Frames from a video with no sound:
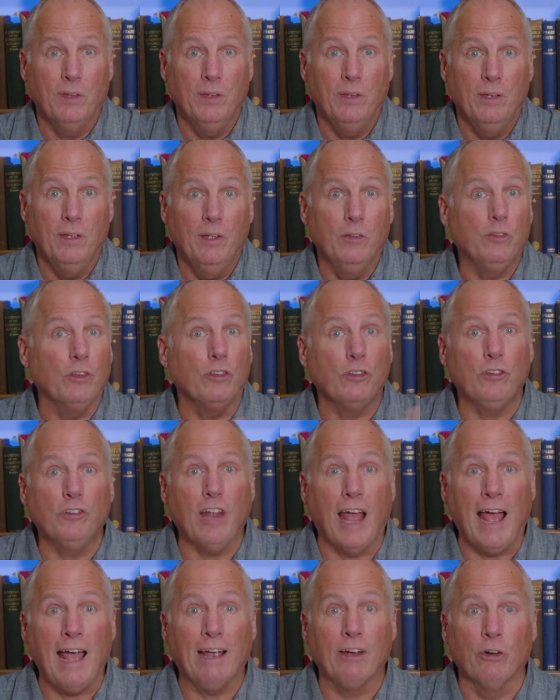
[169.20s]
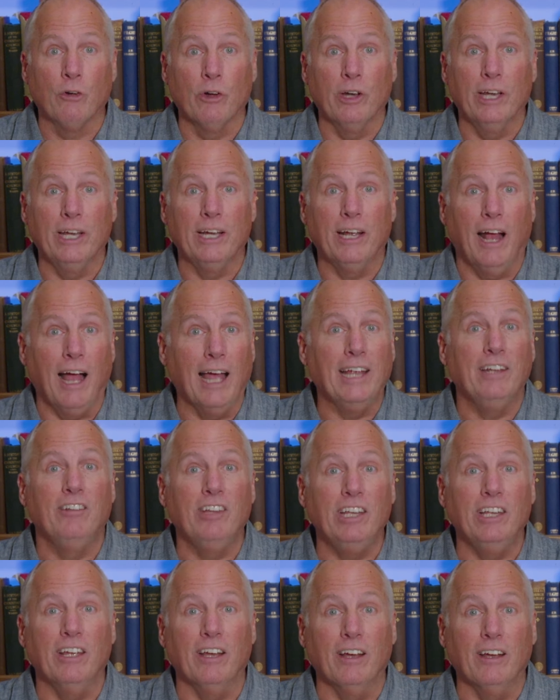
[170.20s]
It's a staggering
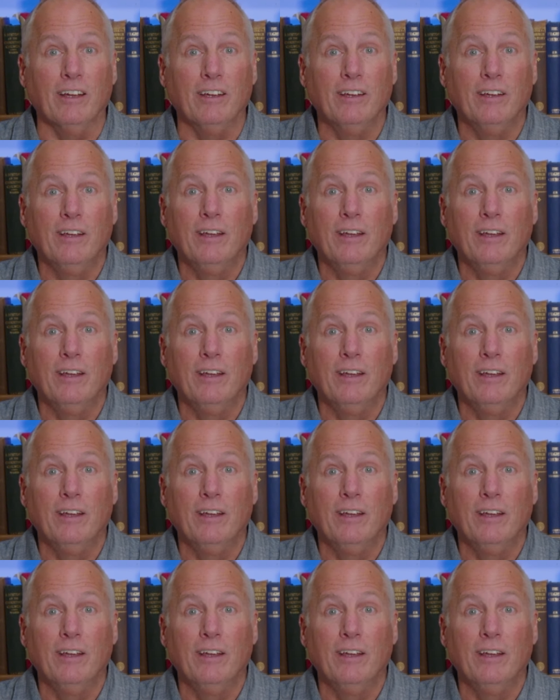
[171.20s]
idea